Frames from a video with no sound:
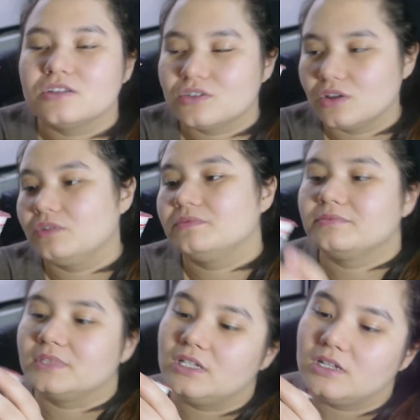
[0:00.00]
So,
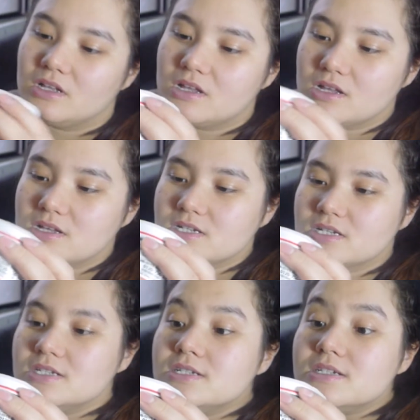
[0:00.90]

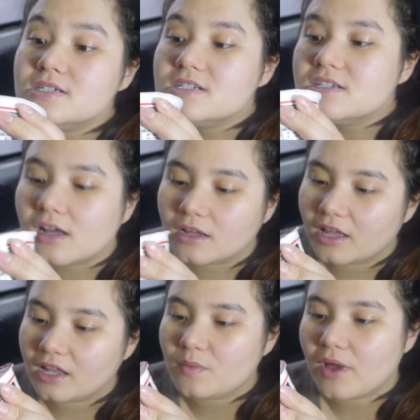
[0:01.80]

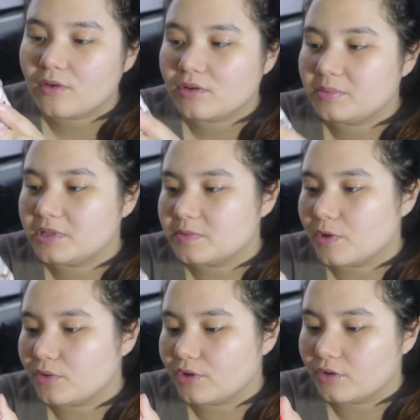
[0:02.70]
anyway, I already placed
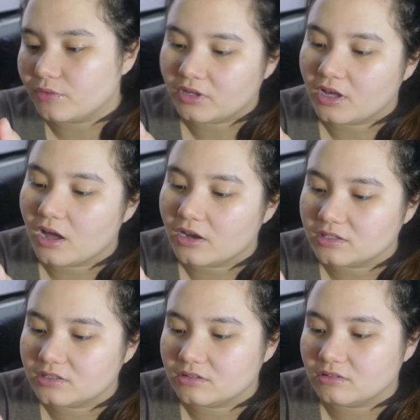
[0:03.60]
my order and already got
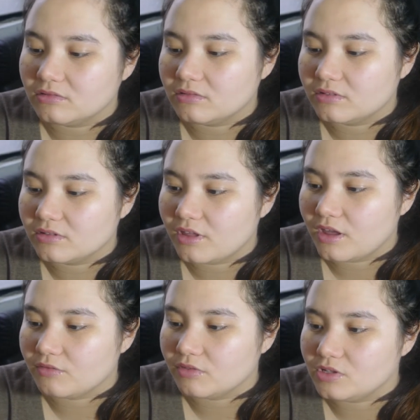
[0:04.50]
it, so
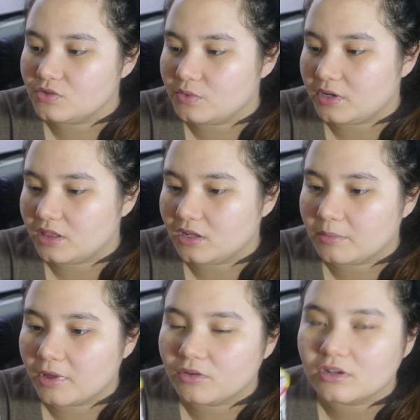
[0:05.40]
can't really do anything
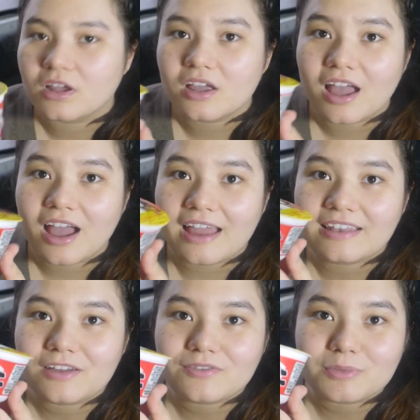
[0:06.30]
about it. I
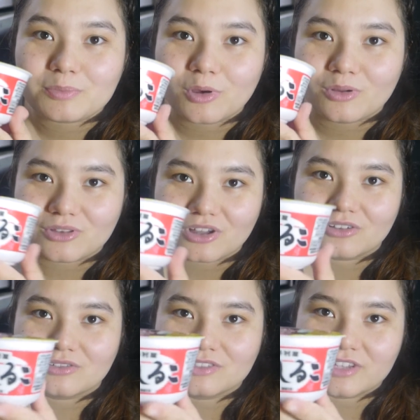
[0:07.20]
love the bowl
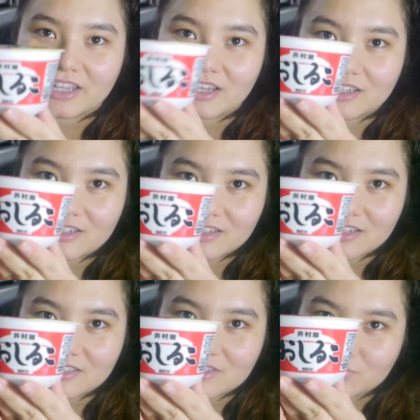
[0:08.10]
though. Look at it.
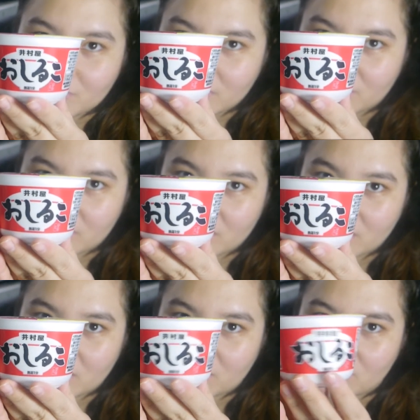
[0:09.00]
It's really, really
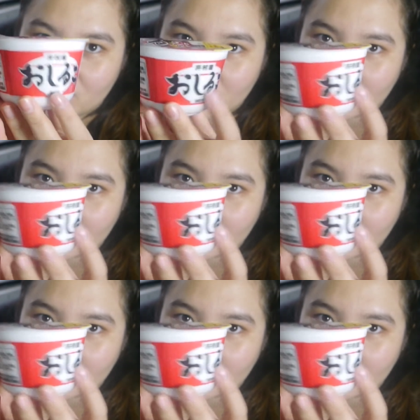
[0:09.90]
cute.